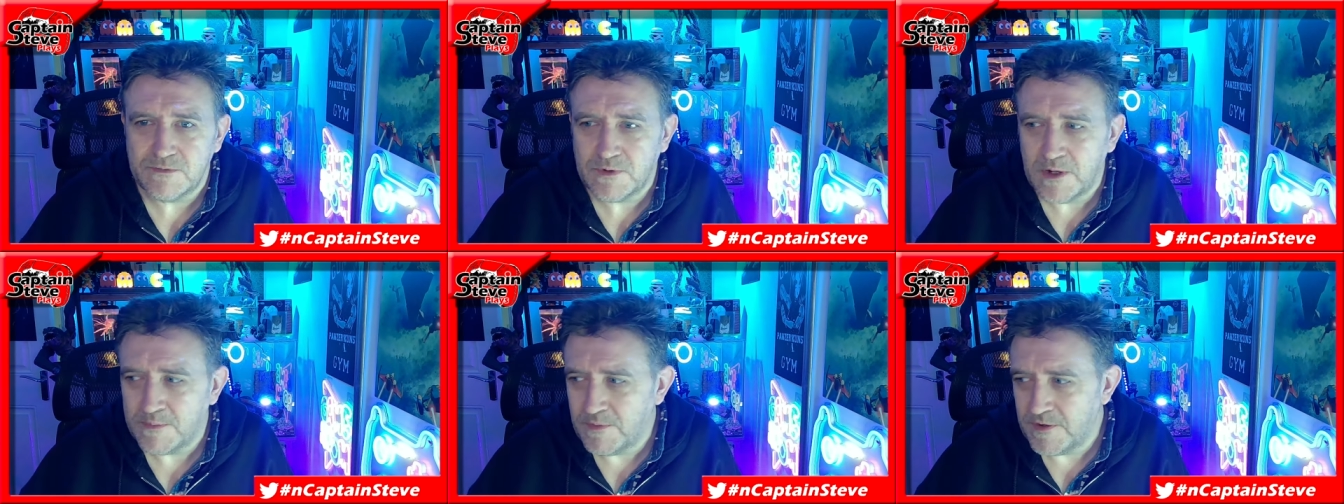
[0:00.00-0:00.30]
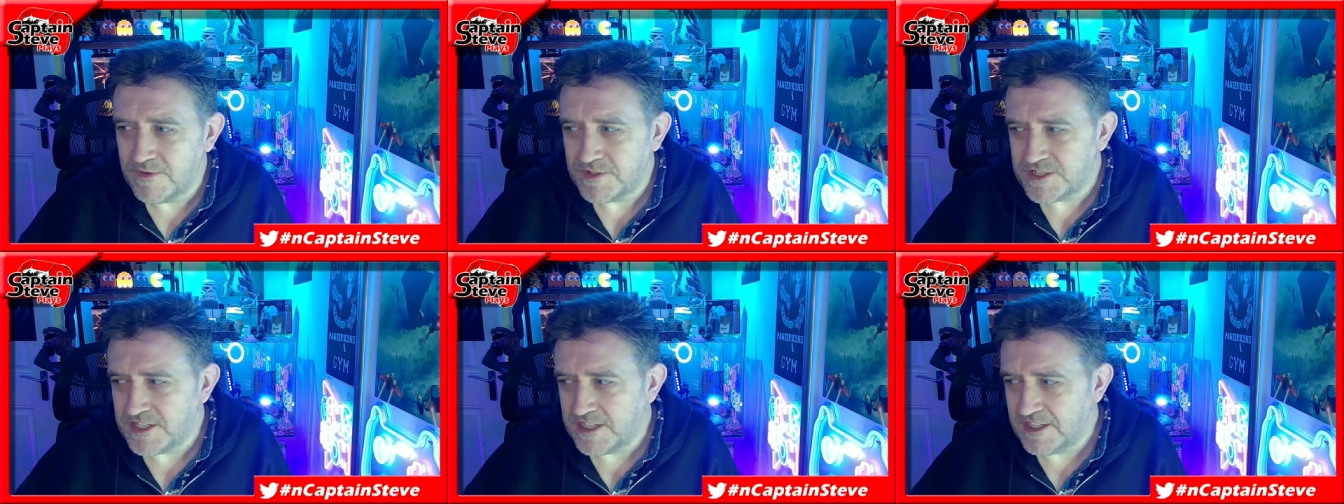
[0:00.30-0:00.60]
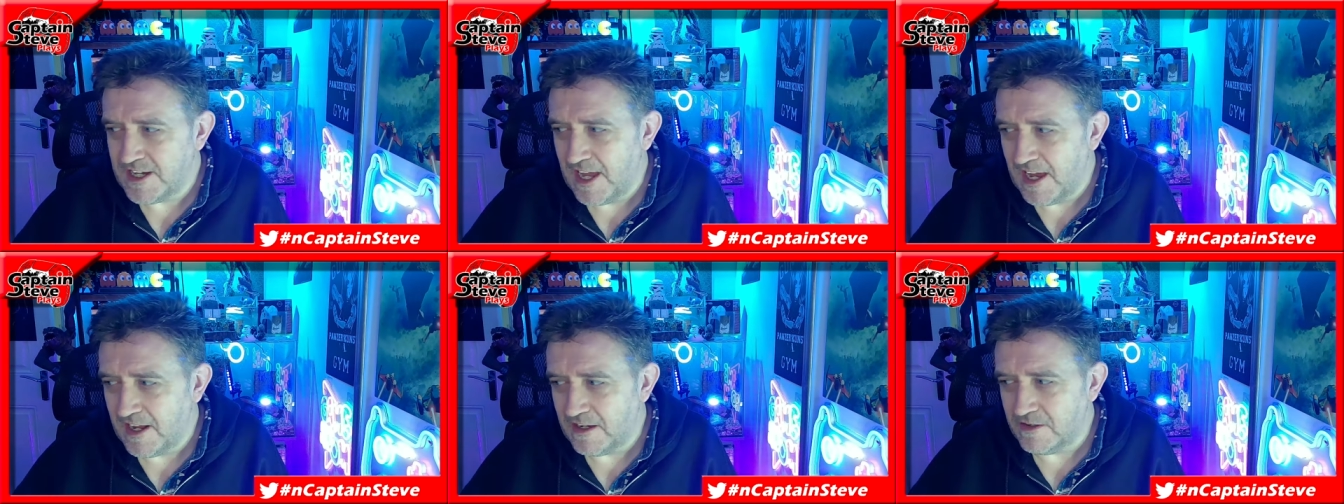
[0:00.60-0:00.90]
when we've
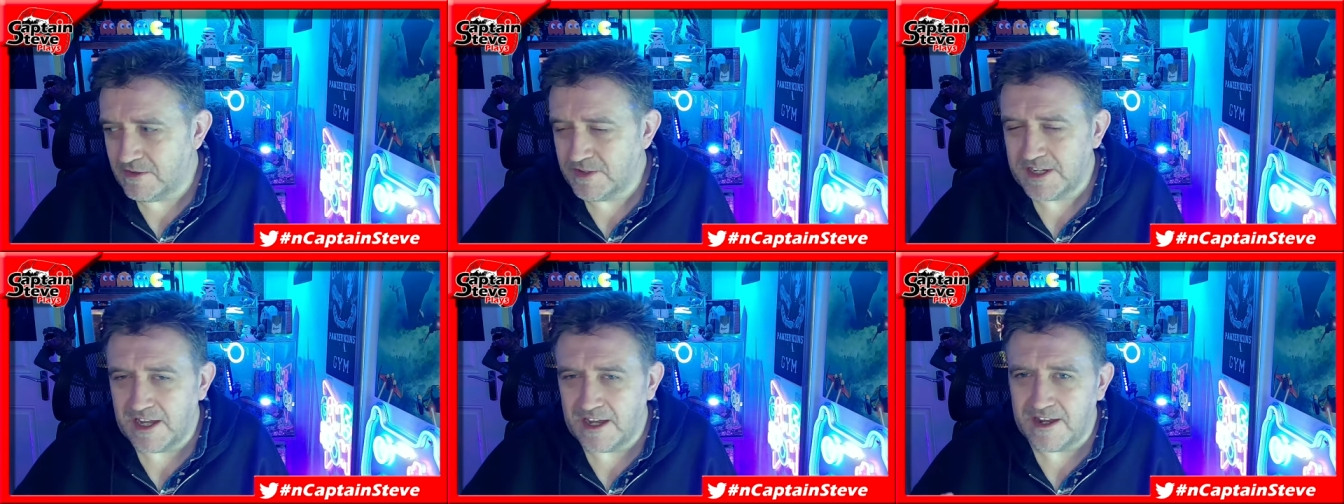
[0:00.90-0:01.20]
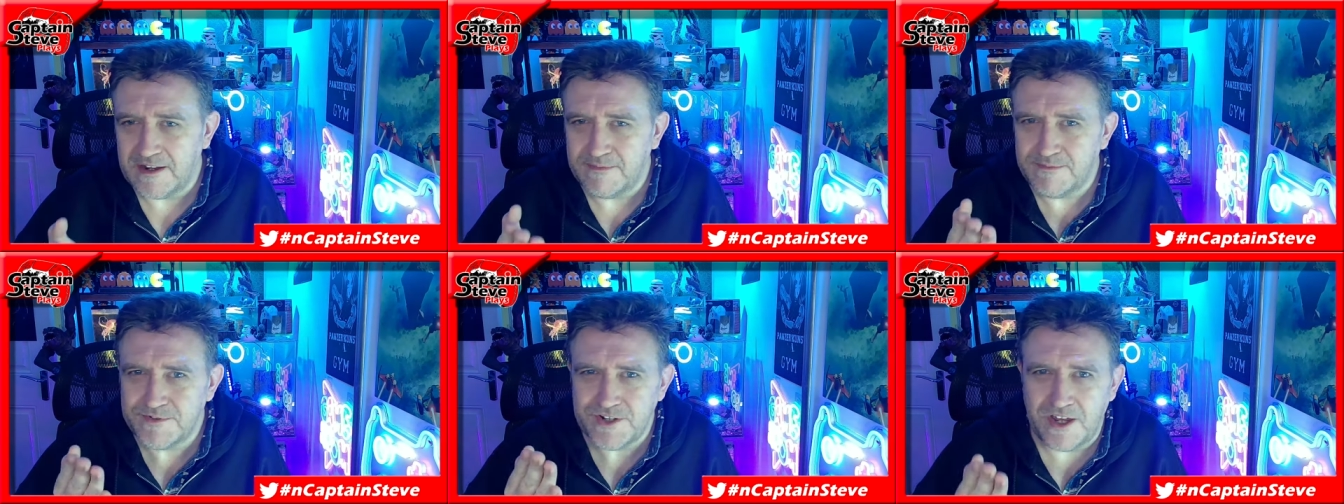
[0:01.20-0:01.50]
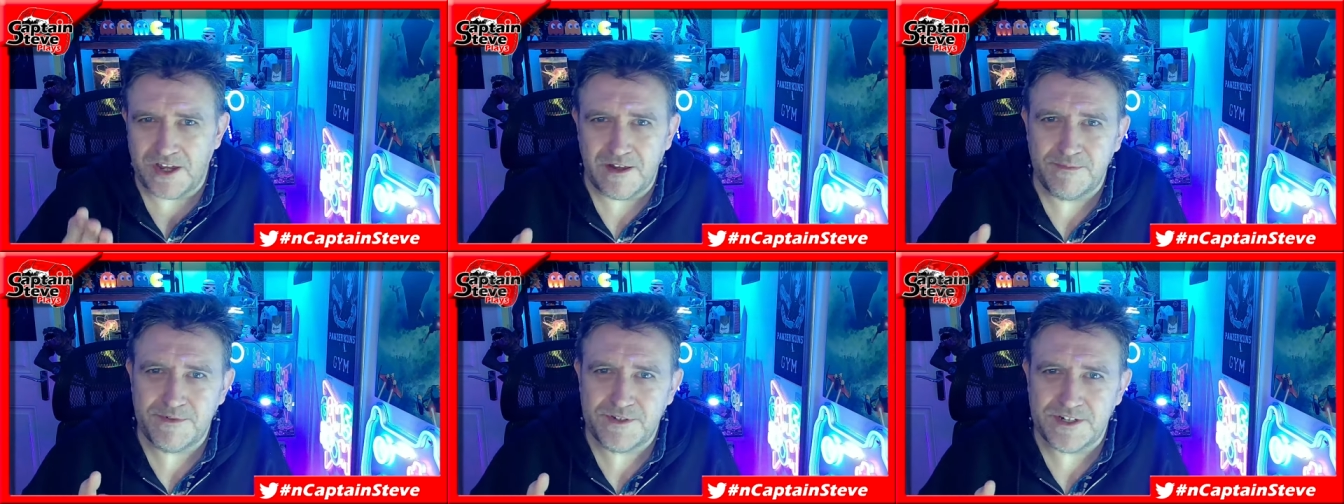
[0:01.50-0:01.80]
seen Hello Games
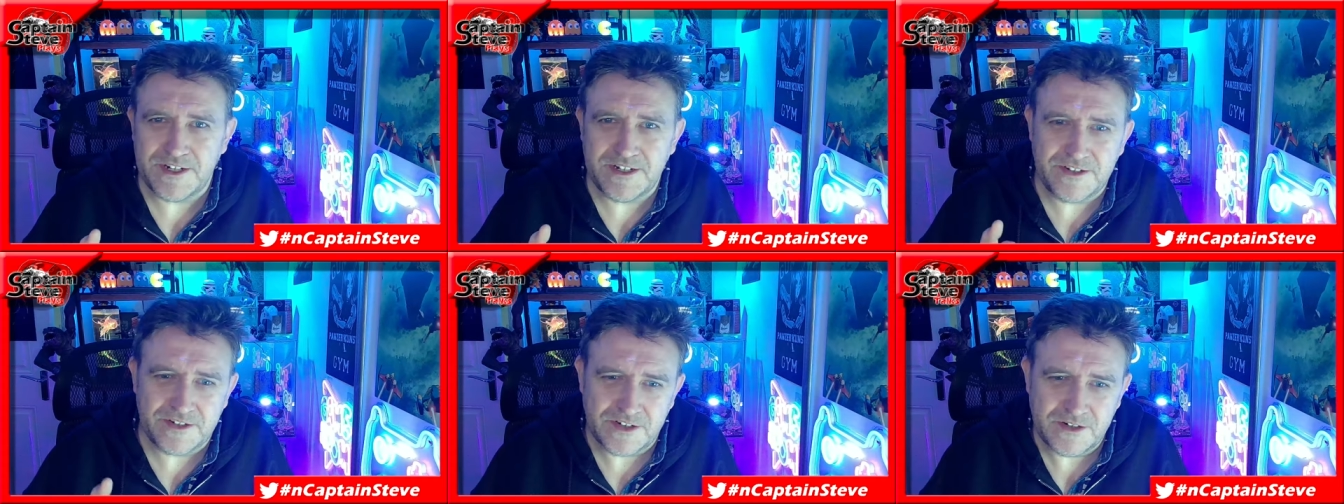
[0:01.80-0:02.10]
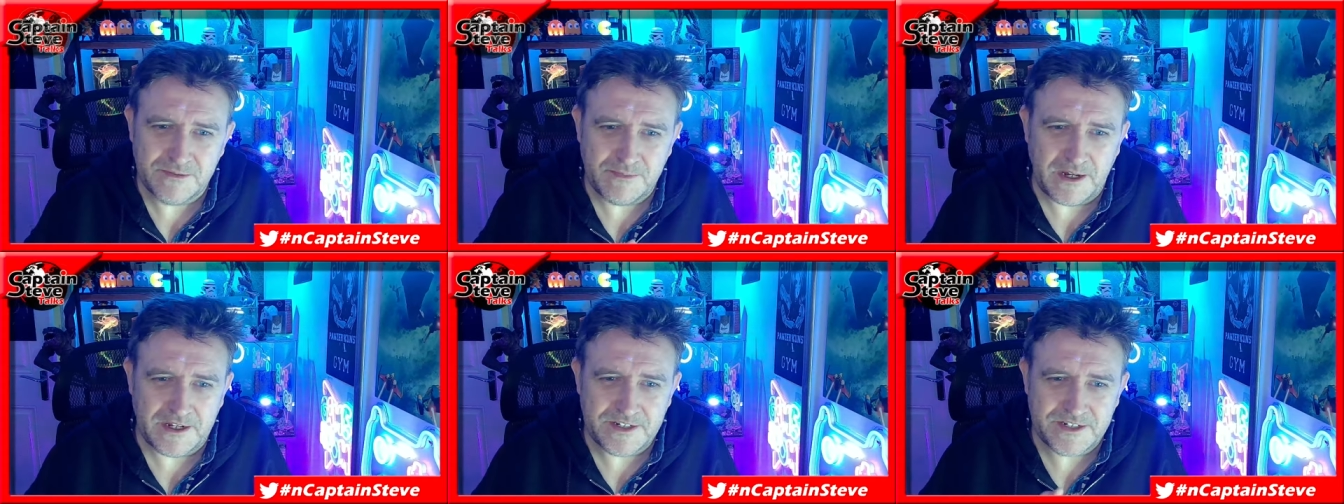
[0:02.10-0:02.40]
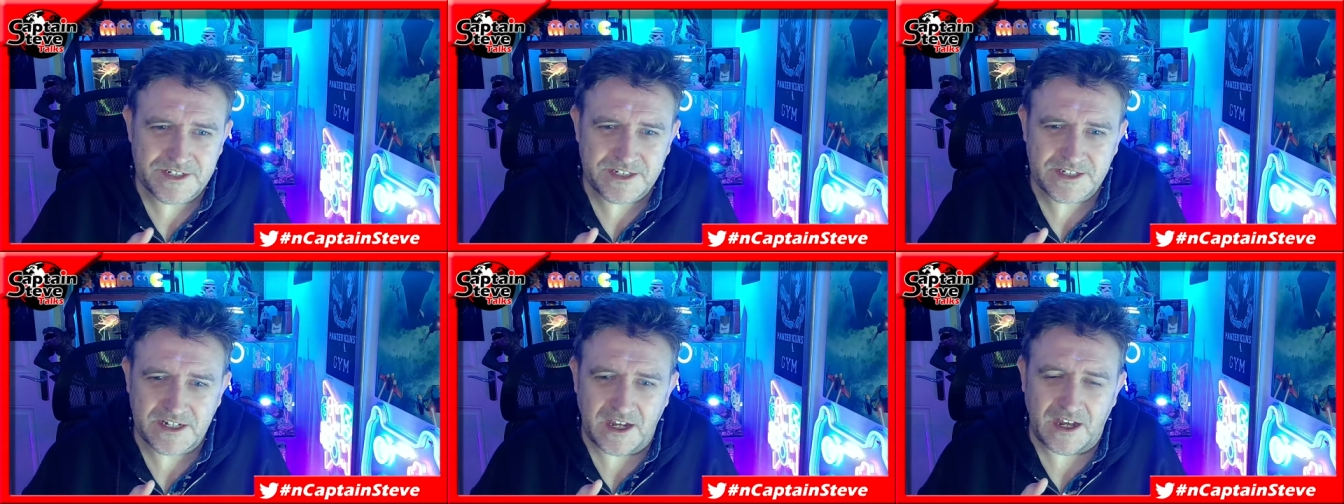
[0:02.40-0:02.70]
update No
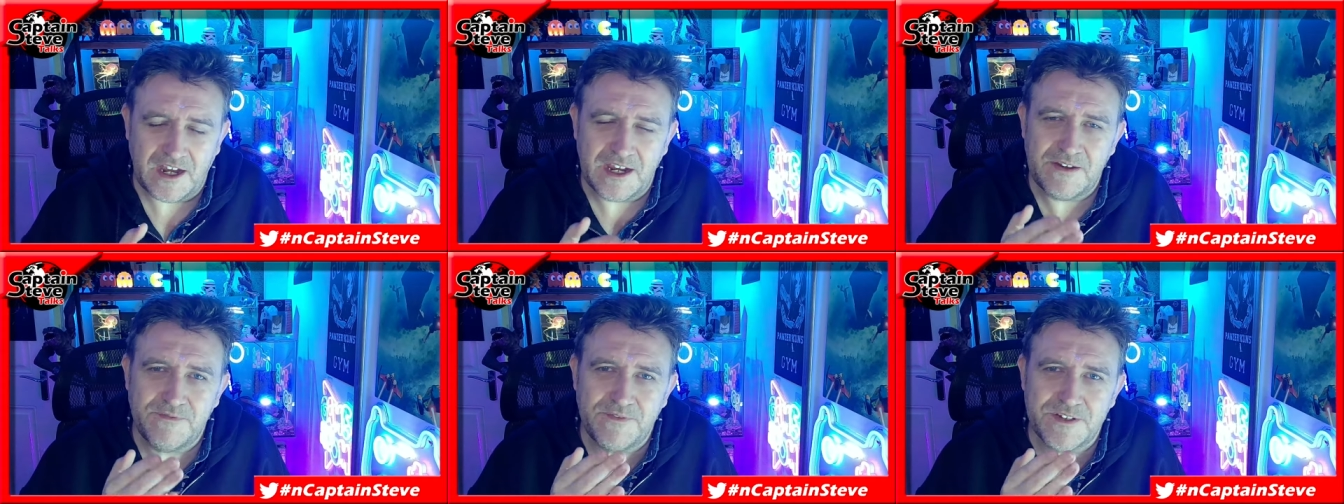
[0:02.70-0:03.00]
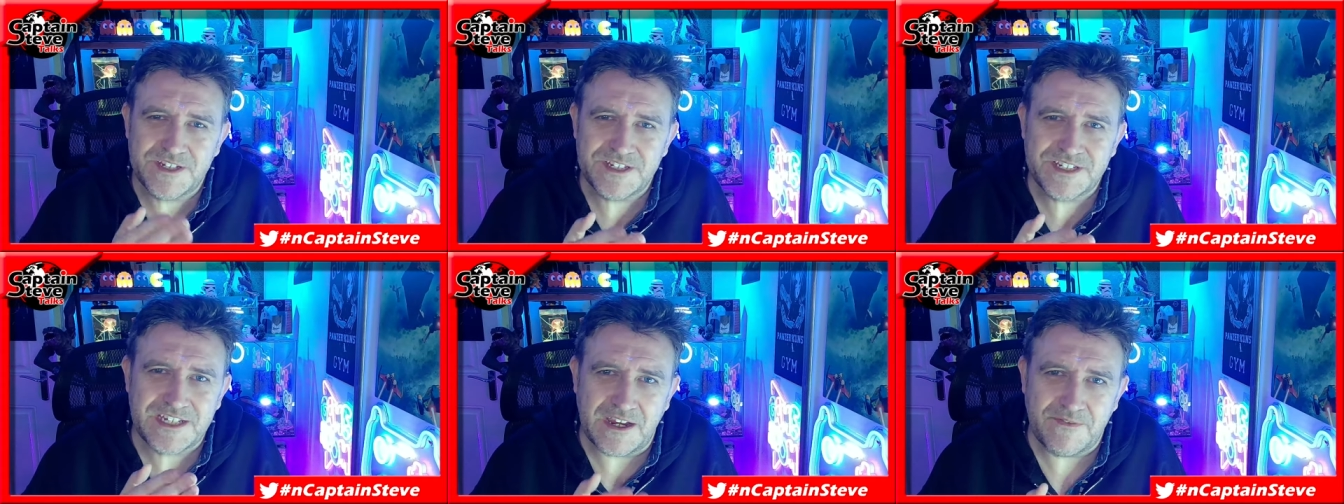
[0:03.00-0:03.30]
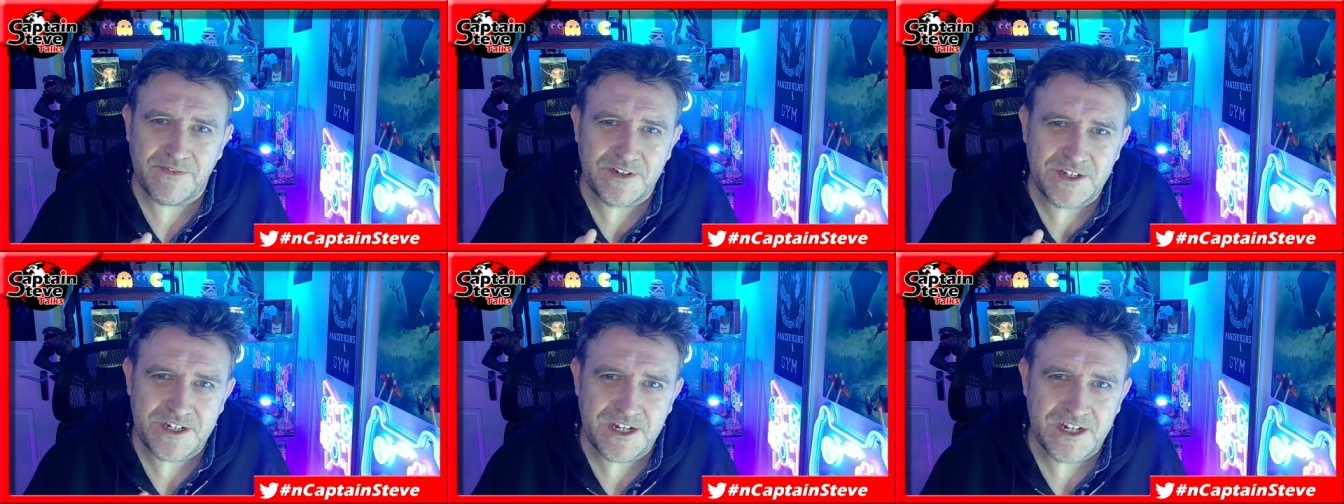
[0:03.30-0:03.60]
Man's Sky for
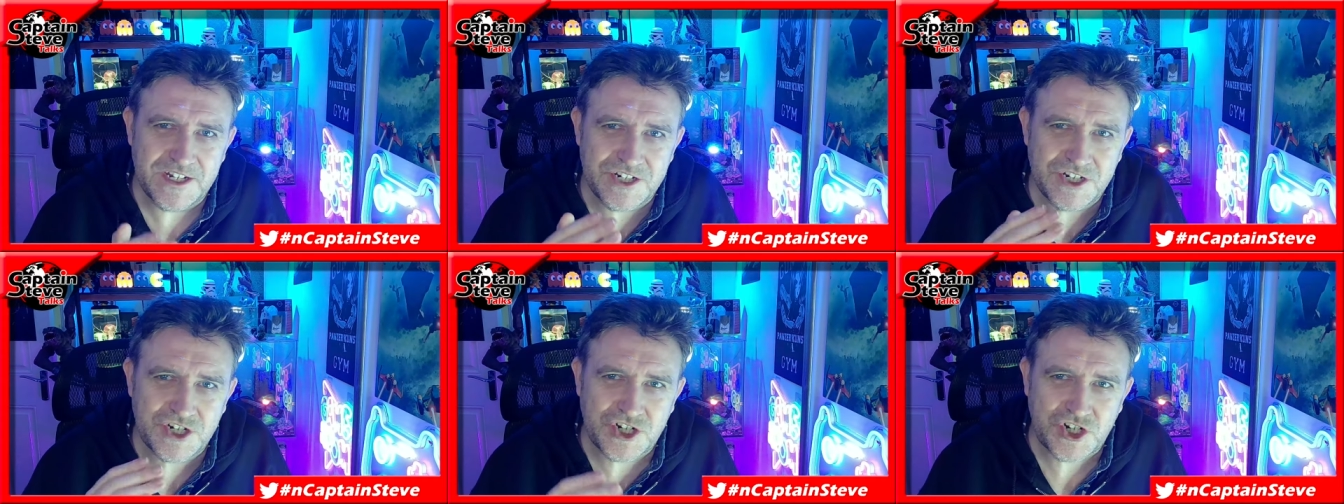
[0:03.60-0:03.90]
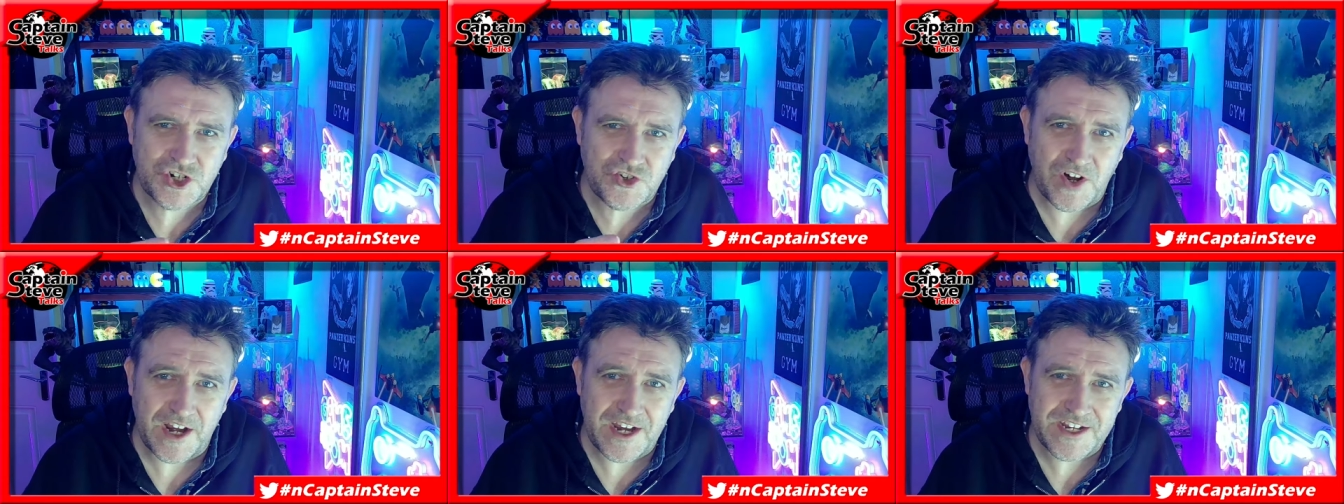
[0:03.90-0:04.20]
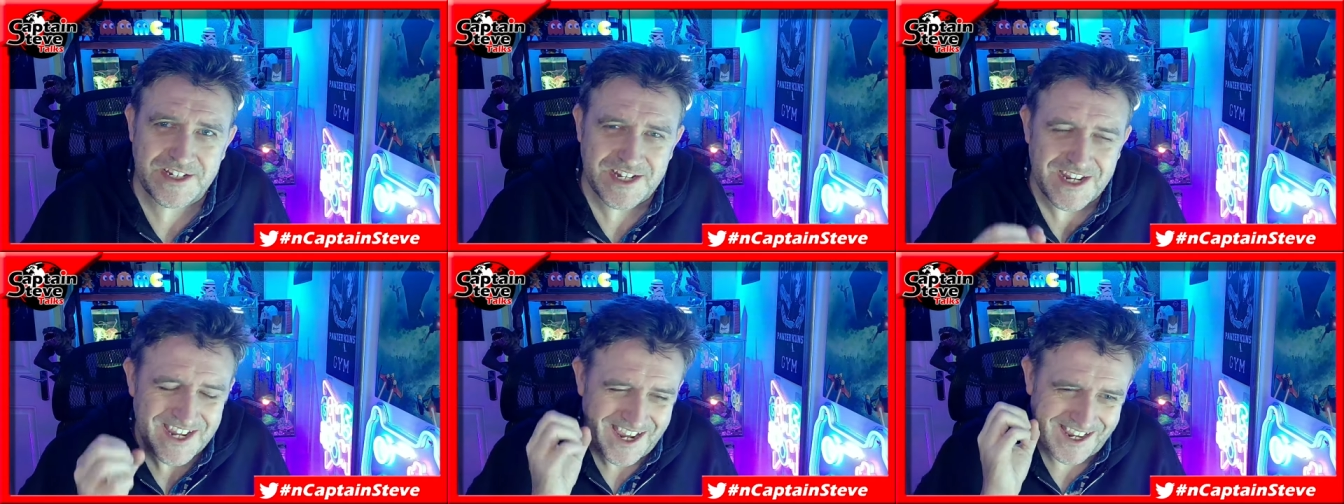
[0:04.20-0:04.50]
seven years straight